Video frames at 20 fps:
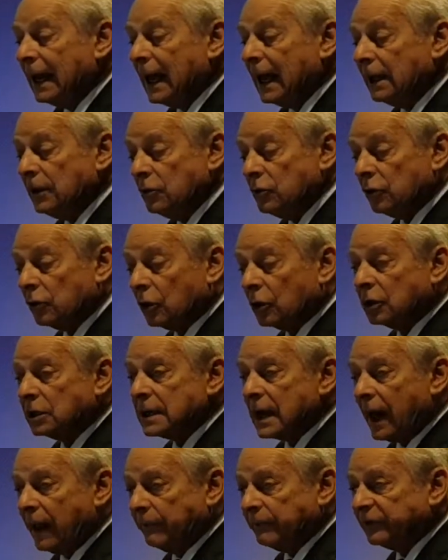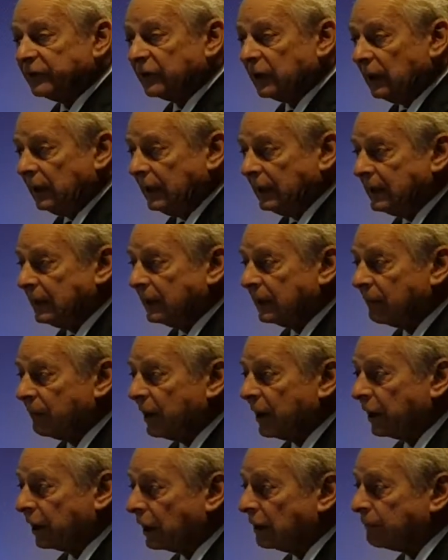the New York Times, a leading
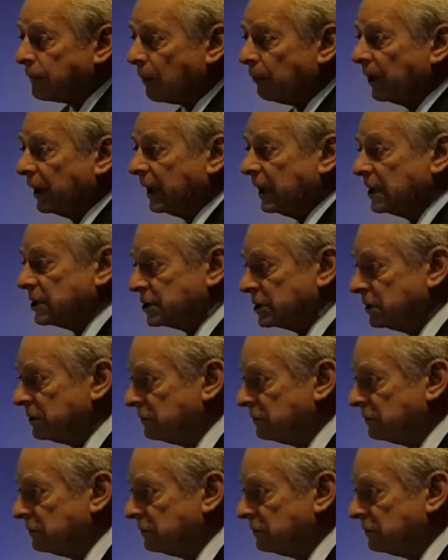American publication